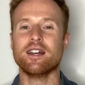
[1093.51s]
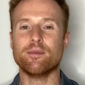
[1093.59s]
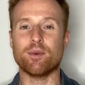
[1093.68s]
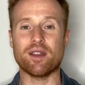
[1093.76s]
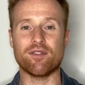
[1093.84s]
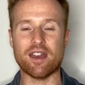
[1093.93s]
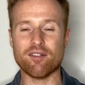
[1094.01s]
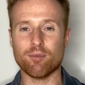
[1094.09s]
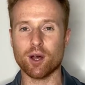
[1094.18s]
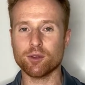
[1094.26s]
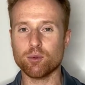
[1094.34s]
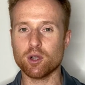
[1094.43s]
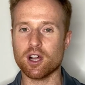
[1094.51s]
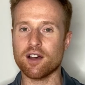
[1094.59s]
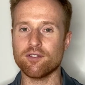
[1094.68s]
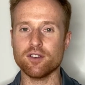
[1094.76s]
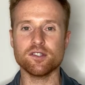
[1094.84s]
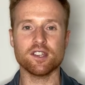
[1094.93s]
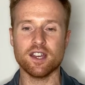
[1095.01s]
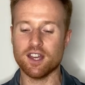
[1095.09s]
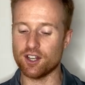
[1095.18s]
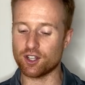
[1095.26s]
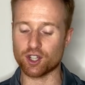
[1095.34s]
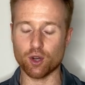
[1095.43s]
But if you have multiple offers,
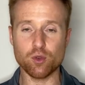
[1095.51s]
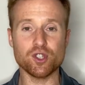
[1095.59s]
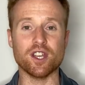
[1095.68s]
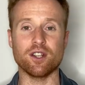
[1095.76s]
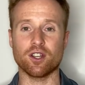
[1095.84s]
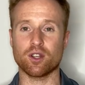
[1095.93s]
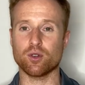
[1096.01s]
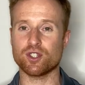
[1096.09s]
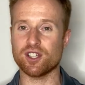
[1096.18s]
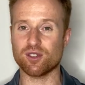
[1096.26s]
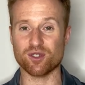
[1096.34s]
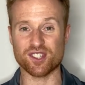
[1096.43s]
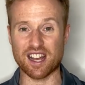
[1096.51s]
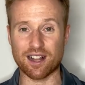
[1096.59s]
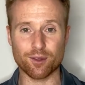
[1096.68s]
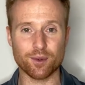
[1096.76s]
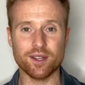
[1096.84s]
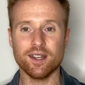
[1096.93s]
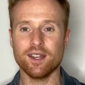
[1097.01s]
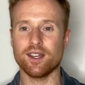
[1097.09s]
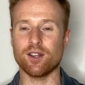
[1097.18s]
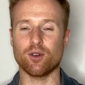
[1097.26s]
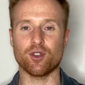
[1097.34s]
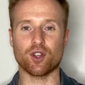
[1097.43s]
negotiate your salary,
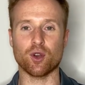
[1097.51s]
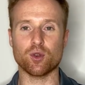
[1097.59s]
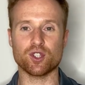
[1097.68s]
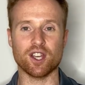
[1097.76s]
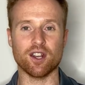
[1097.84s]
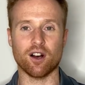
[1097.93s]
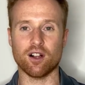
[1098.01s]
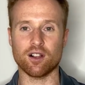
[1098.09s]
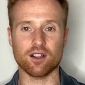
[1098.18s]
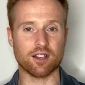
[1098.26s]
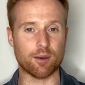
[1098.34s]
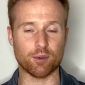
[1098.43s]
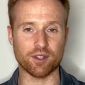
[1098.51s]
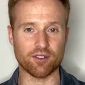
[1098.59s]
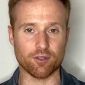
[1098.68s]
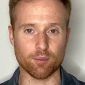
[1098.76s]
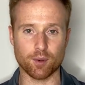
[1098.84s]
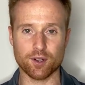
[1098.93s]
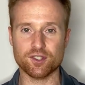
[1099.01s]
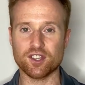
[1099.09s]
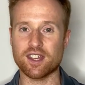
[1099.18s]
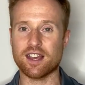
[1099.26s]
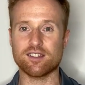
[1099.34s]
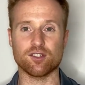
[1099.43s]
you know, negotiate all a couple different perks you
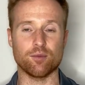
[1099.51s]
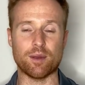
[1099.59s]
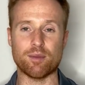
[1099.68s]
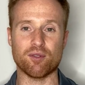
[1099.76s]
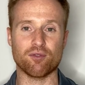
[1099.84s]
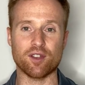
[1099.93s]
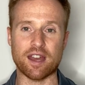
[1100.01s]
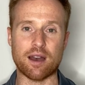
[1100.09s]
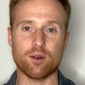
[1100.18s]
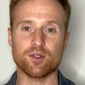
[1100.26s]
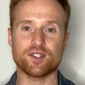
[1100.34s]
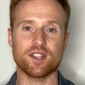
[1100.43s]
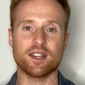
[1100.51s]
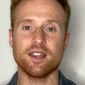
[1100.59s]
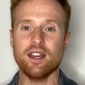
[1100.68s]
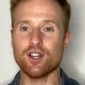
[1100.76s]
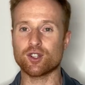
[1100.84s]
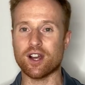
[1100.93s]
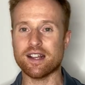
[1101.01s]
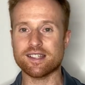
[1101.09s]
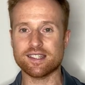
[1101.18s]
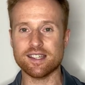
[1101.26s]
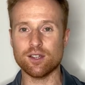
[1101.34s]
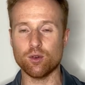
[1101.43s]
get, so maybe free housing. Try and
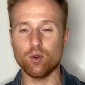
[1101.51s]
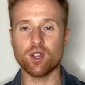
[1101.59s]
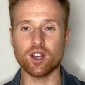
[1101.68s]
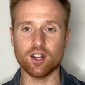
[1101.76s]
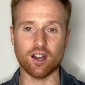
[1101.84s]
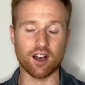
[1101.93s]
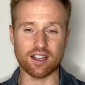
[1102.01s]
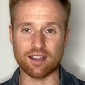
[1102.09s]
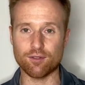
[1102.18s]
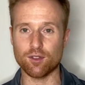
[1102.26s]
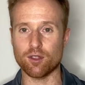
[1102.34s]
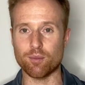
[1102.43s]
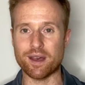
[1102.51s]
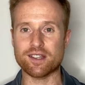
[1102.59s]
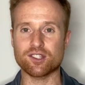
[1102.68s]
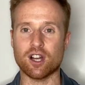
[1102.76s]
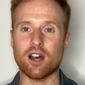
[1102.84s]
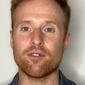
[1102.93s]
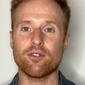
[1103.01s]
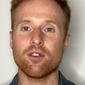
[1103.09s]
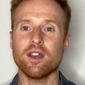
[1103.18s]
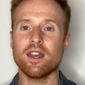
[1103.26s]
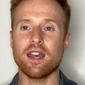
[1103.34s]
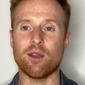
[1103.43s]
see who can give you the best
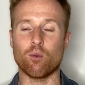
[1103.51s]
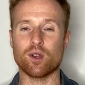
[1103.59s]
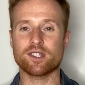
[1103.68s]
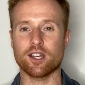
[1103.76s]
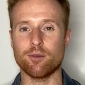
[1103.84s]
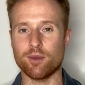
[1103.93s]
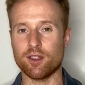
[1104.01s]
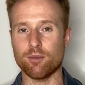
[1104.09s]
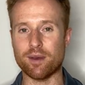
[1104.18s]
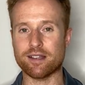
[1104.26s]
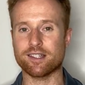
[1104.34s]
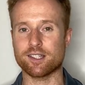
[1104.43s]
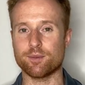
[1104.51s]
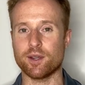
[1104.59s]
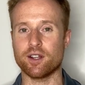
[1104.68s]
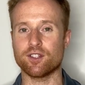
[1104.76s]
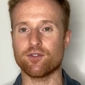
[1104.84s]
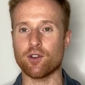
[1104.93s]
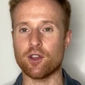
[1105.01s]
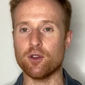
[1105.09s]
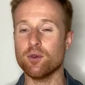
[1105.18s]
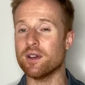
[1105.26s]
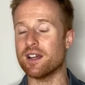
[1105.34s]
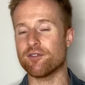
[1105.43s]
offer and what's going to be the best experience for
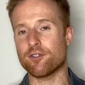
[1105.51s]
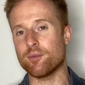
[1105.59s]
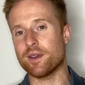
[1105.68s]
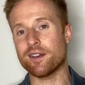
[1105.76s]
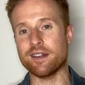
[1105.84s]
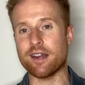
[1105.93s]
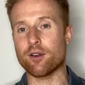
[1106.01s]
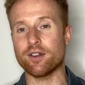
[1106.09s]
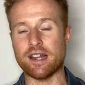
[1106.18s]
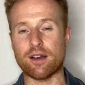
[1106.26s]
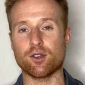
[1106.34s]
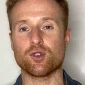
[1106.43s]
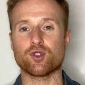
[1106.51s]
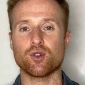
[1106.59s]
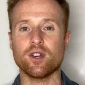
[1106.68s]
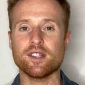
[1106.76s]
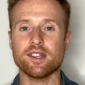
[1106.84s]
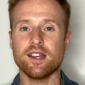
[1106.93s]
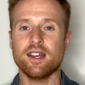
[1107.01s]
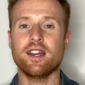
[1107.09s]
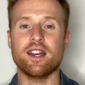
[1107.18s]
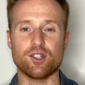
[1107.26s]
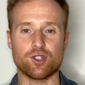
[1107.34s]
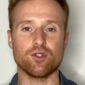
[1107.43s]
you, and from there, narrow down your choice
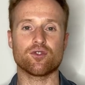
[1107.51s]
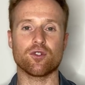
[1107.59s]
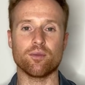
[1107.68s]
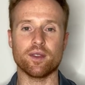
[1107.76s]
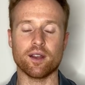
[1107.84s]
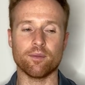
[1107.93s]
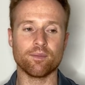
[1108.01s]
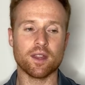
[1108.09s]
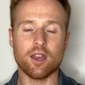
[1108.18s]
and choose from there.